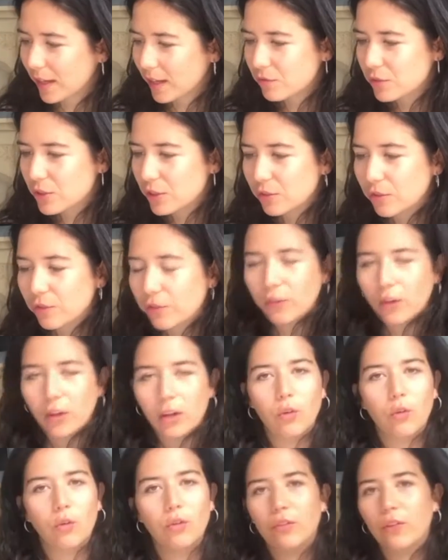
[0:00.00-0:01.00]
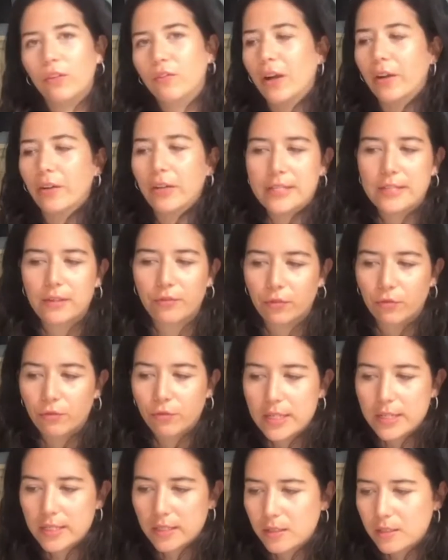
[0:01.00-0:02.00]
I've done for very different
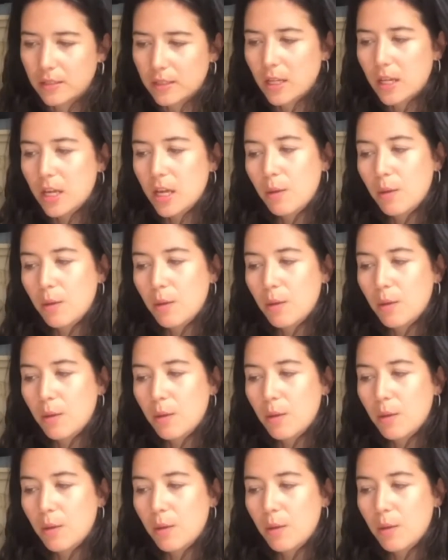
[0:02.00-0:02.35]
reasons.